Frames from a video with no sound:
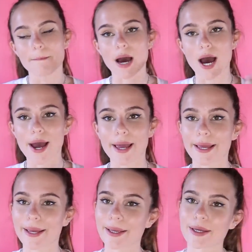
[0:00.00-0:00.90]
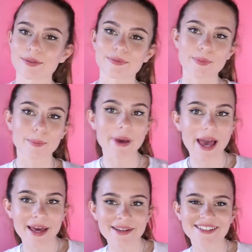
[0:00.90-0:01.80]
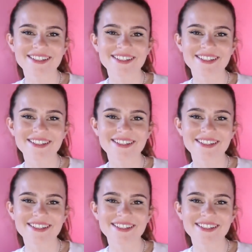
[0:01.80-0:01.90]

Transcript: my bed